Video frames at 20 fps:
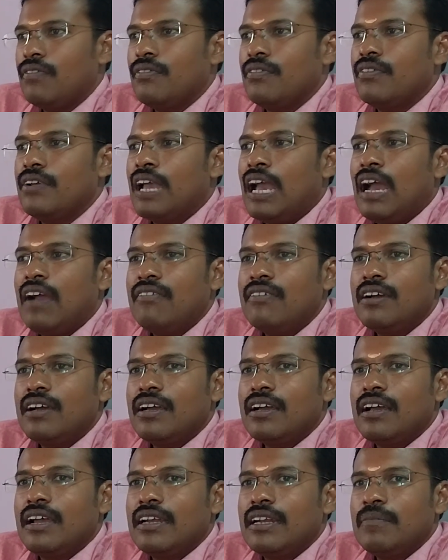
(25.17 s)
We have
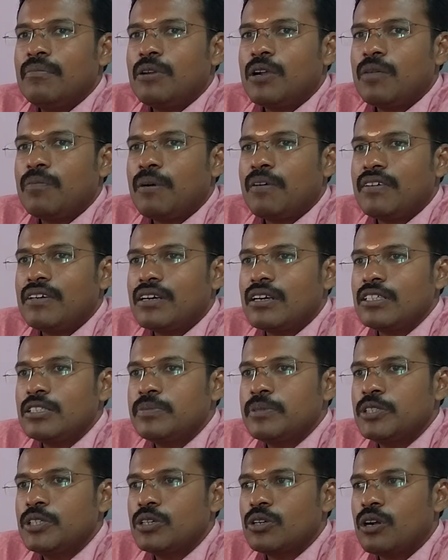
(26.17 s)
a number of power
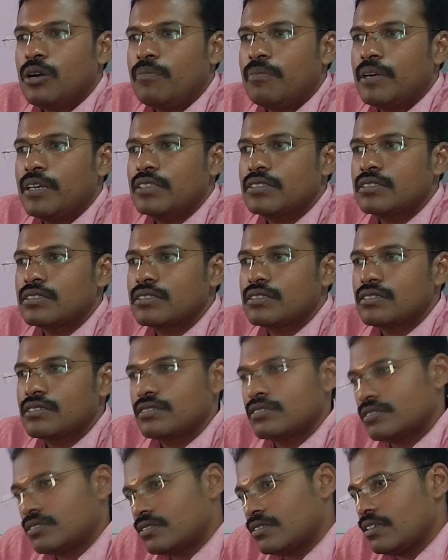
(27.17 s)
transmission components
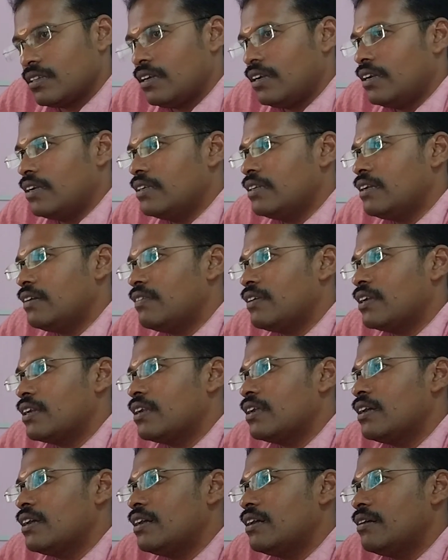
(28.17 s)
in
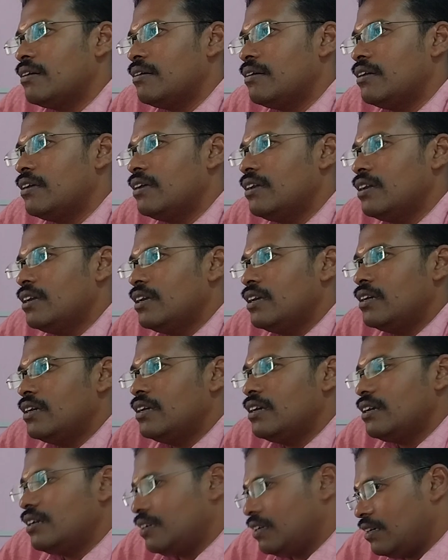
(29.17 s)
our
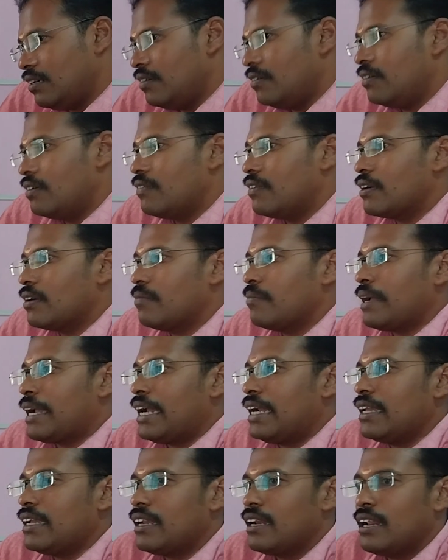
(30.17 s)

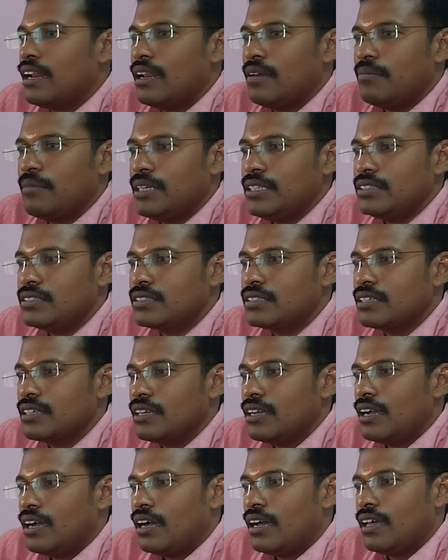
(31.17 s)
mechanical elements.
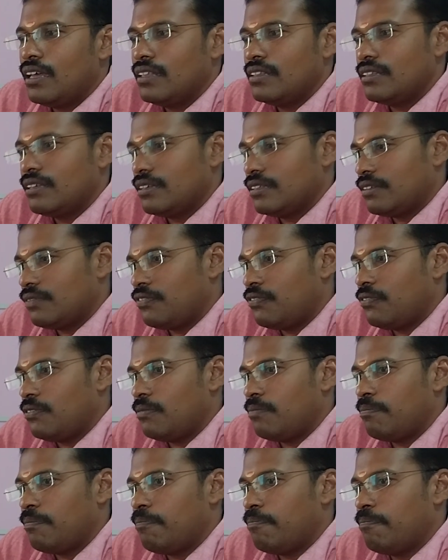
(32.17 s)
The
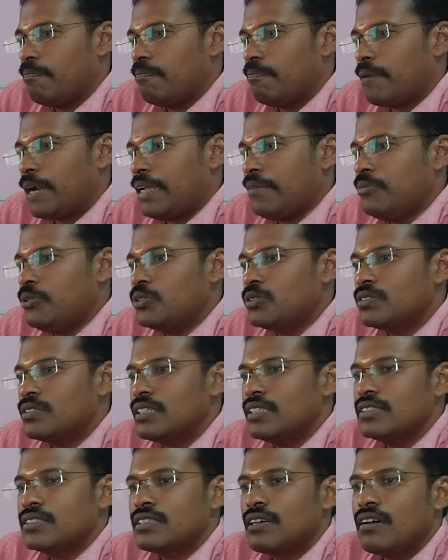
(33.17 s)
primemost
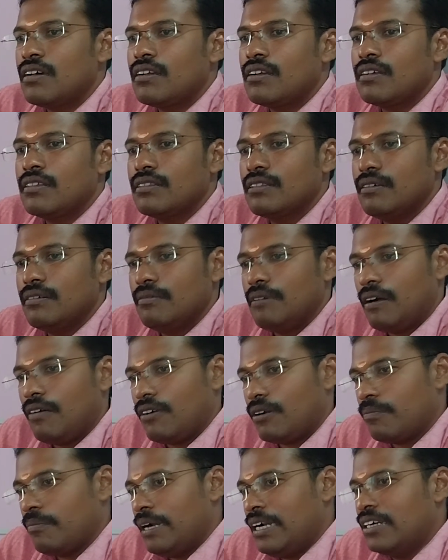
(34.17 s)
things are
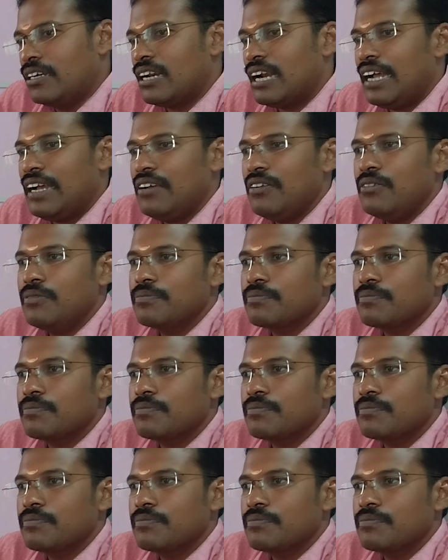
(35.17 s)
our belt drive,